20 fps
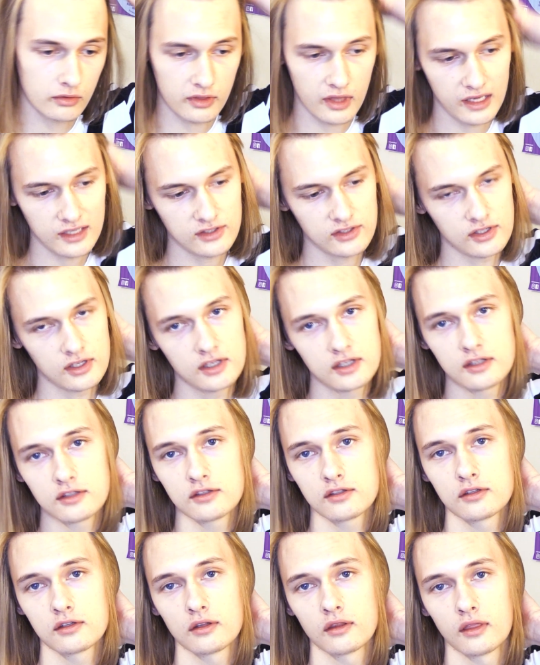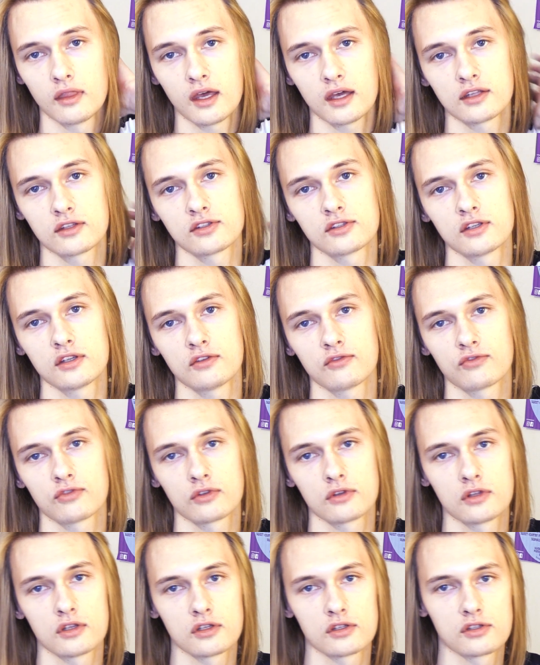that's it. That's it
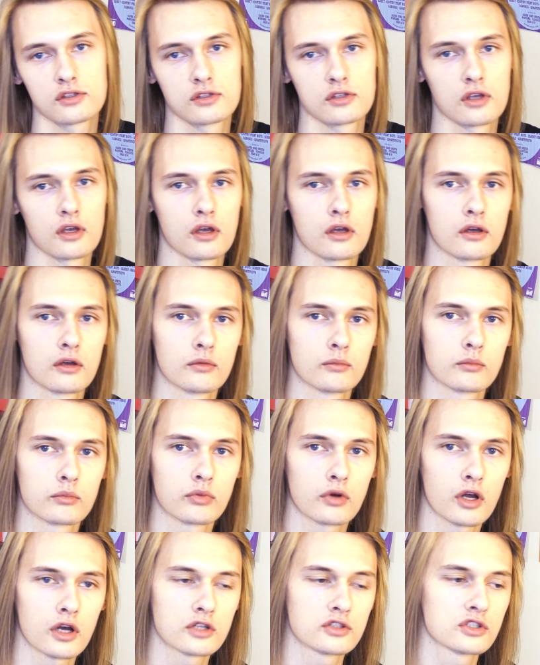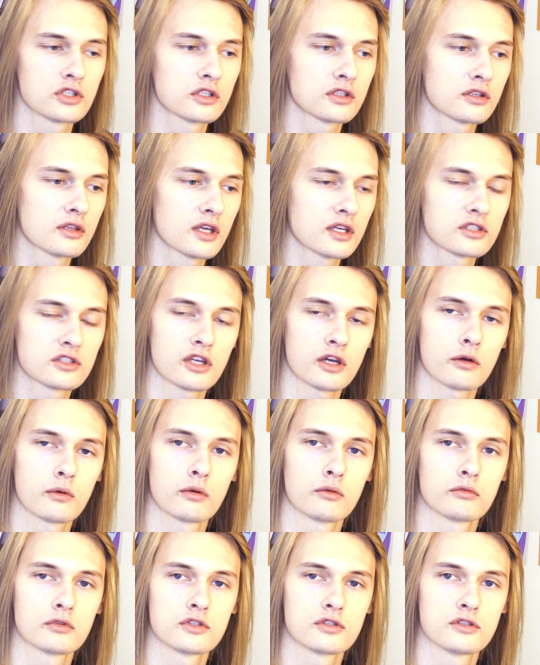for this project. That's how
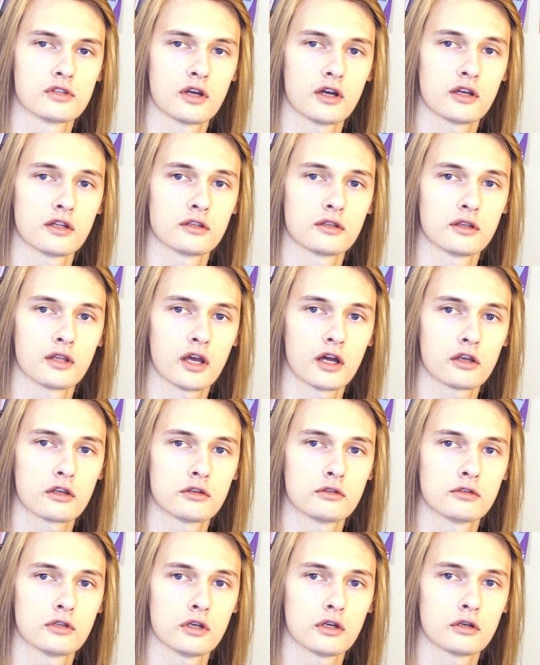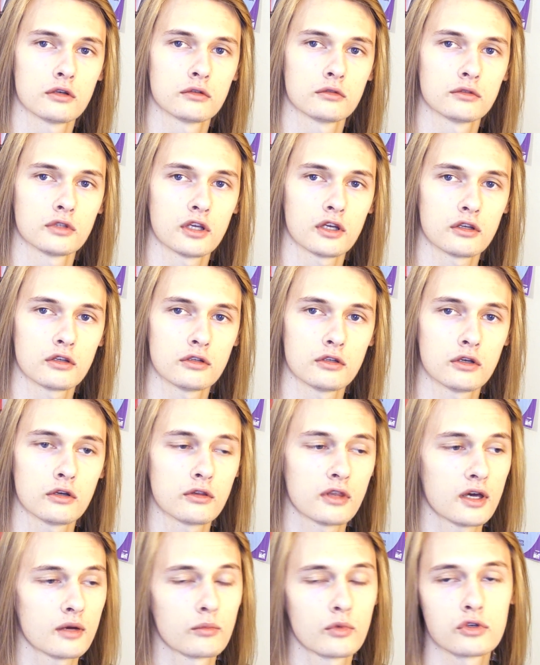it was done. Now you know. Now you know
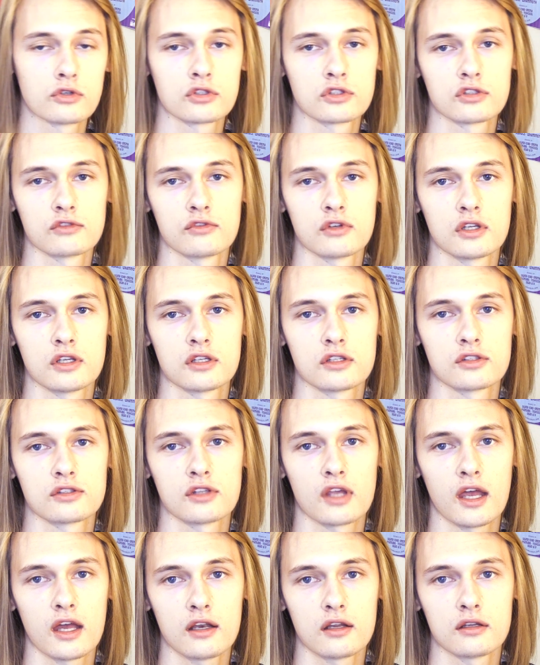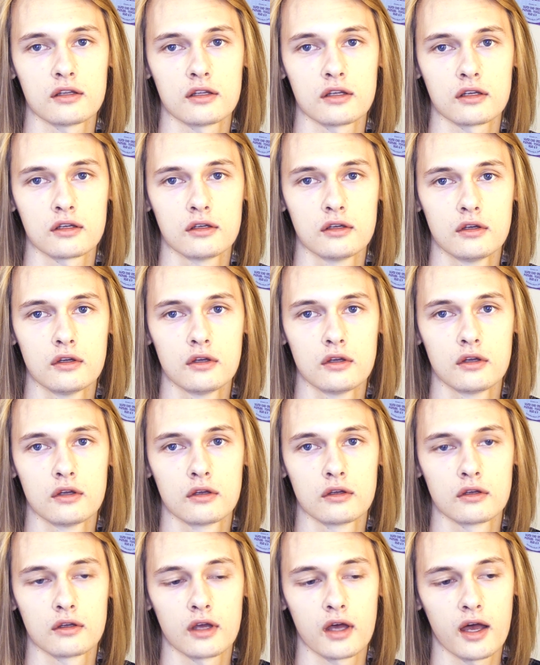that most of it is editing.
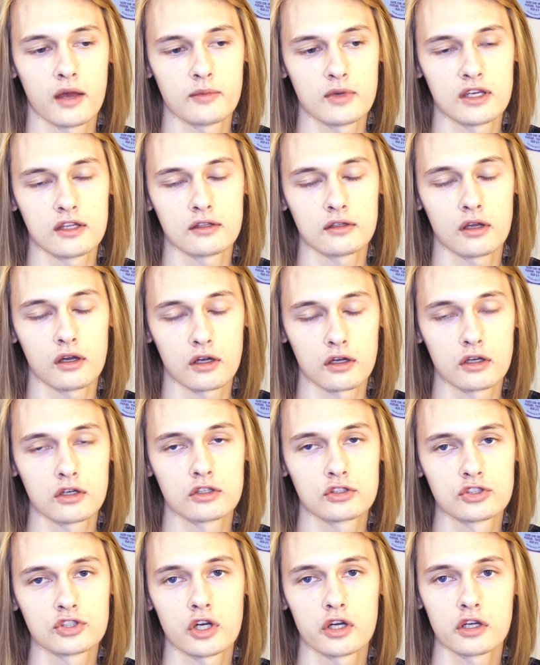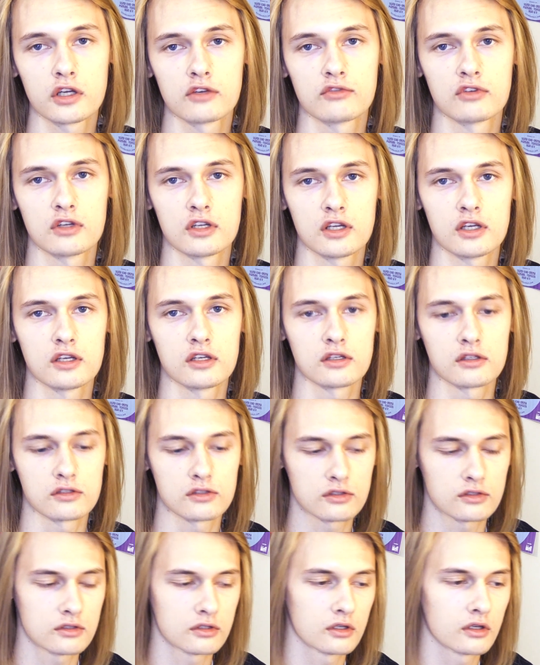I mean, a good chunk of it
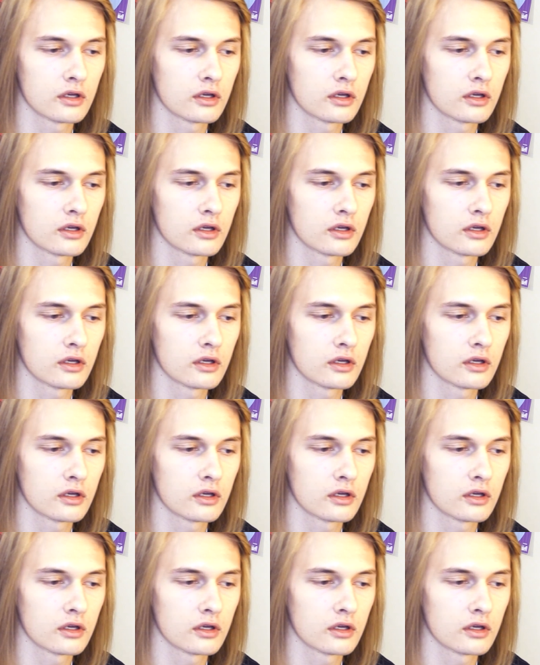is.